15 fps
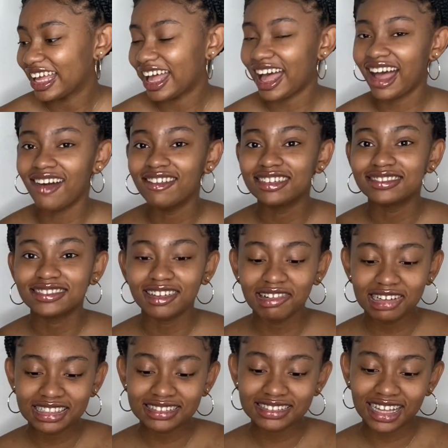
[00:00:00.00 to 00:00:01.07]
I was so
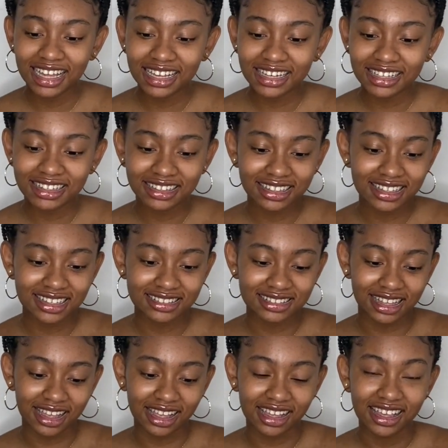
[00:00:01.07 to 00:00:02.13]
excited because
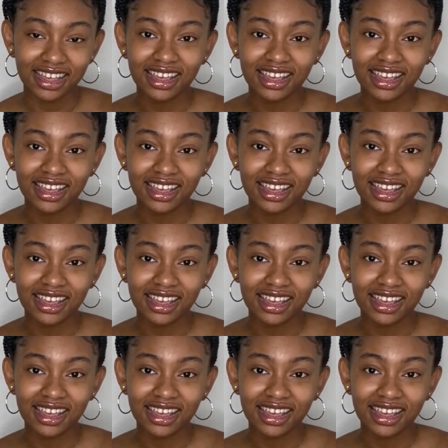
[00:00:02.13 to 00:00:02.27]
like